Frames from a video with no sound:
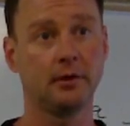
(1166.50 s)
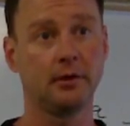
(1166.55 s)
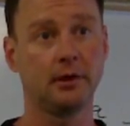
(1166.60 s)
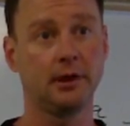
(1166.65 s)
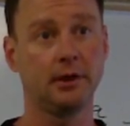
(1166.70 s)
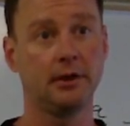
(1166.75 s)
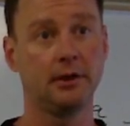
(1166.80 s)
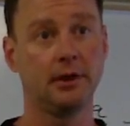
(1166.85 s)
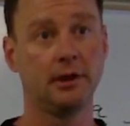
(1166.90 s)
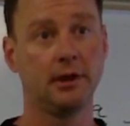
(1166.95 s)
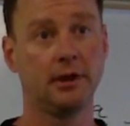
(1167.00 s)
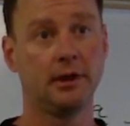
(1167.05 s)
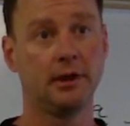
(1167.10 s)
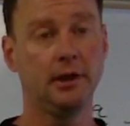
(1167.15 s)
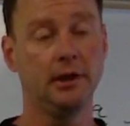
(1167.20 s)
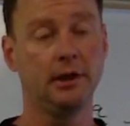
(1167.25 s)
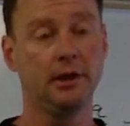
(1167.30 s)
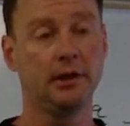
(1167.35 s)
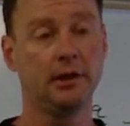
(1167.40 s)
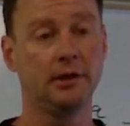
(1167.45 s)
All right?
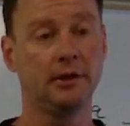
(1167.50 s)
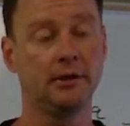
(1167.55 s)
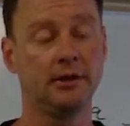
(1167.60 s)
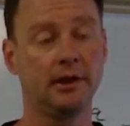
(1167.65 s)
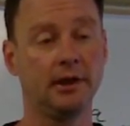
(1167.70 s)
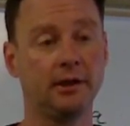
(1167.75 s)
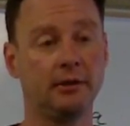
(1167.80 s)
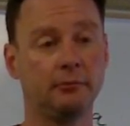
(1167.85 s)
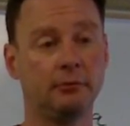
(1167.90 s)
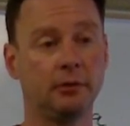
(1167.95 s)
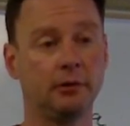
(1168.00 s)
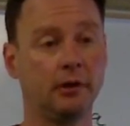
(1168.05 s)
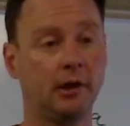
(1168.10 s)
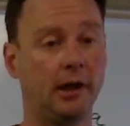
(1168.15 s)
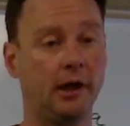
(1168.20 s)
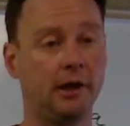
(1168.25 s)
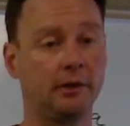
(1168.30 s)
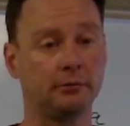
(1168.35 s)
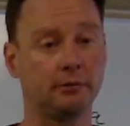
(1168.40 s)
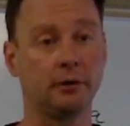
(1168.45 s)
And they will
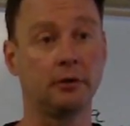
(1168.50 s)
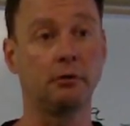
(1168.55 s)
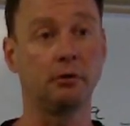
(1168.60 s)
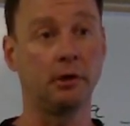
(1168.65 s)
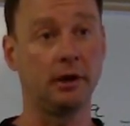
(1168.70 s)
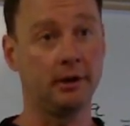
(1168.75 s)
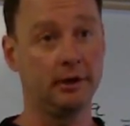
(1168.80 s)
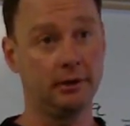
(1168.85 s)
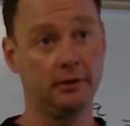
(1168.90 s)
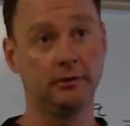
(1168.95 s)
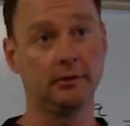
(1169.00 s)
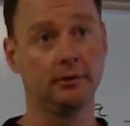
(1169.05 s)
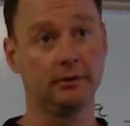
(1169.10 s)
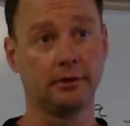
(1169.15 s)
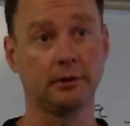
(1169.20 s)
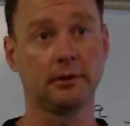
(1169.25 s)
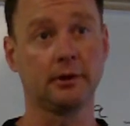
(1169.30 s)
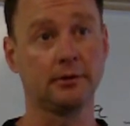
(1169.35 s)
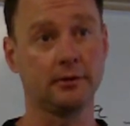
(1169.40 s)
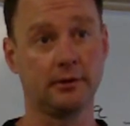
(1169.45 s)
all require you to
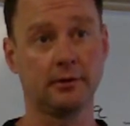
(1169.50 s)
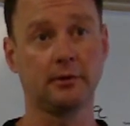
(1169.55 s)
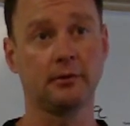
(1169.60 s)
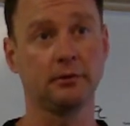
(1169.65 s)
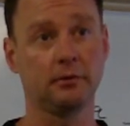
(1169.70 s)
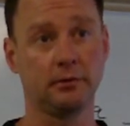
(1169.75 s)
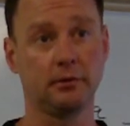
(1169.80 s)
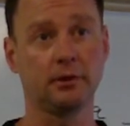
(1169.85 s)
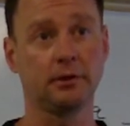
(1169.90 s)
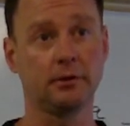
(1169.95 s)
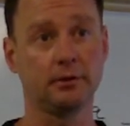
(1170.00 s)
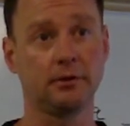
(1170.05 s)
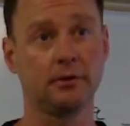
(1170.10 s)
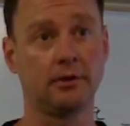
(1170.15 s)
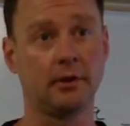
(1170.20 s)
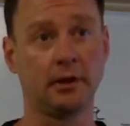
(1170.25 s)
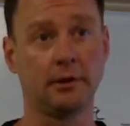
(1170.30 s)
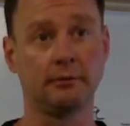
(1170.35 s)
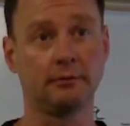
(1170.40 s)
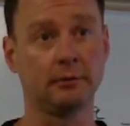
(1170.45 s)
look in the solutions.
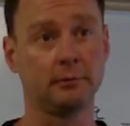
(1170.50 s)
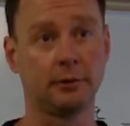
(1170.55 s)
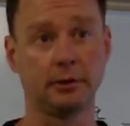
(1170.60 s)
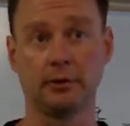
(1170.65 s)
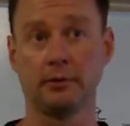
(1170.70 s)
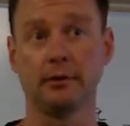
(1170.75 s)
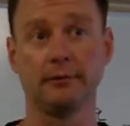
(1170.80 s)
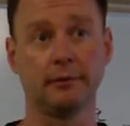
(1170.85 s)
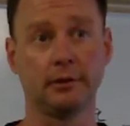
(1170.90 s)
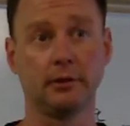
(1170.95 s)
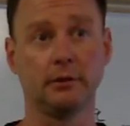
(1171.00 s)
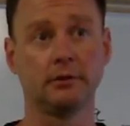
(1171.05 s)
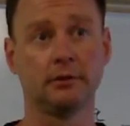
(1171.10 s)
None of them are trivial.